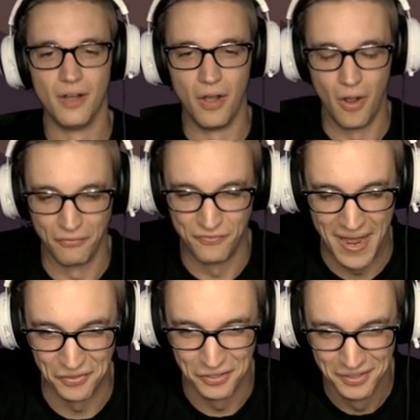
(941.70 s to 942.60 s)
Our
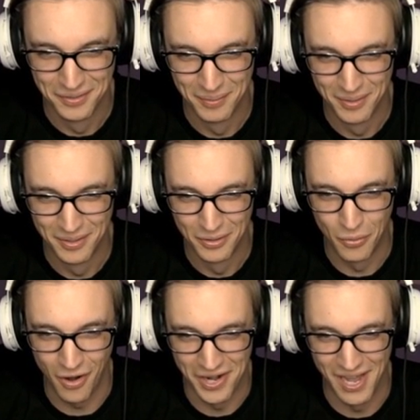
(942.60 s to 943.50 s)
Father, who
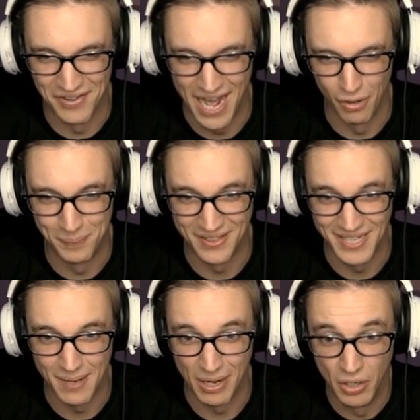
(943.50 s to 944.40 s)
art in heaven, hallowed be thy
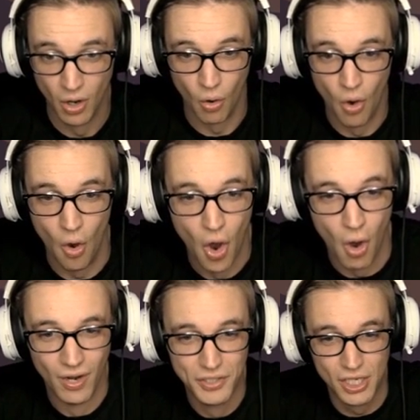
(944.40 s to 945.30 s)
name. I oh, oh, oh,
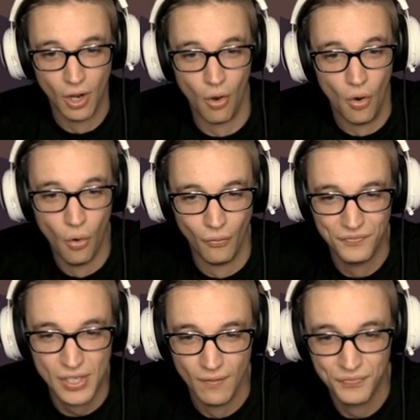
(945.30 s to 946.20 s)
oh, oh,
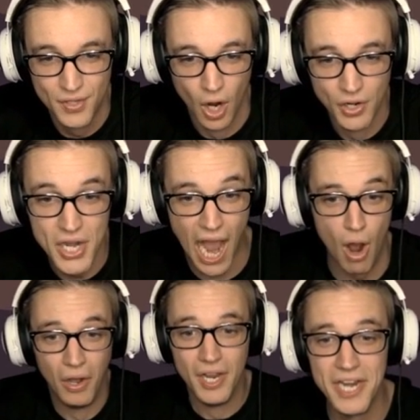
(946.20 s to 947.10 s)

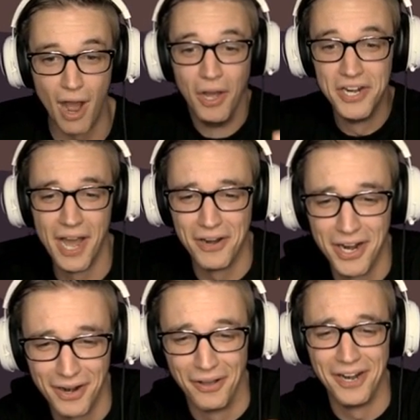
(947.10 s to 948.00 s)
no, no, no, no,
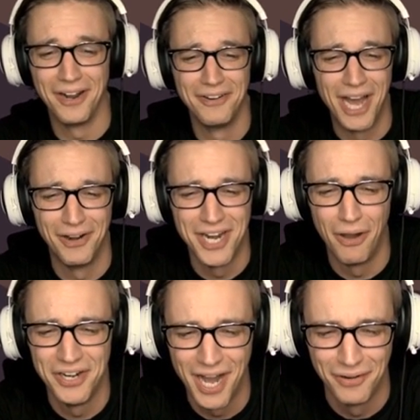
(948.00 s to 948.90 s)
no, no, no,
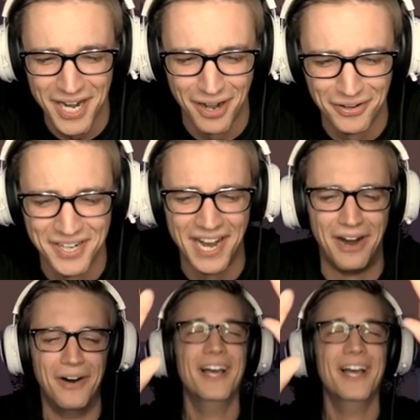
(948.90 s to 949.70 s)
no, no, no, no, no,